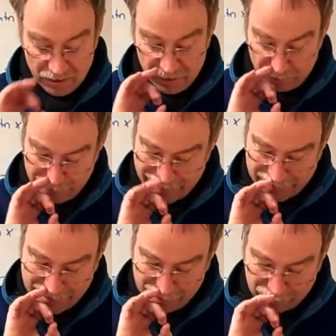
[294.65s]
So right
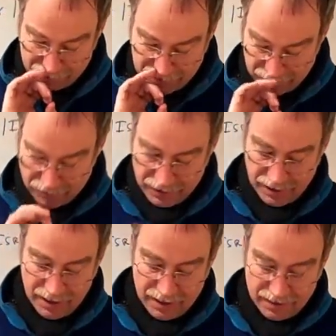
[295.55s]
now what we're
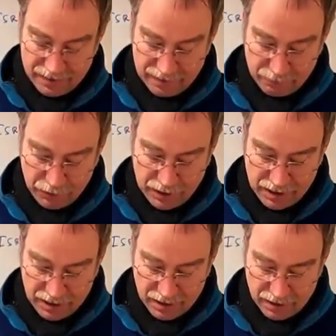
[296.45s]
doing is that we
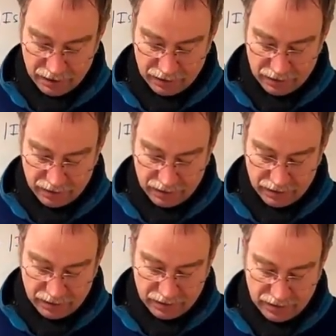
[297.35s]
are
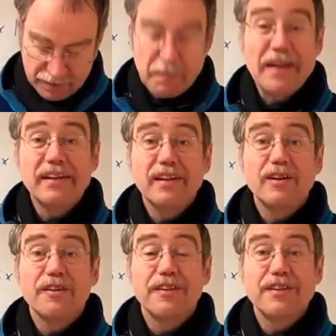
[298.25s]
expanding
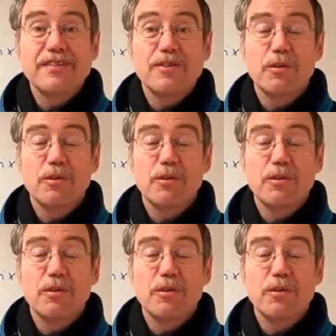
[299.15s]
on this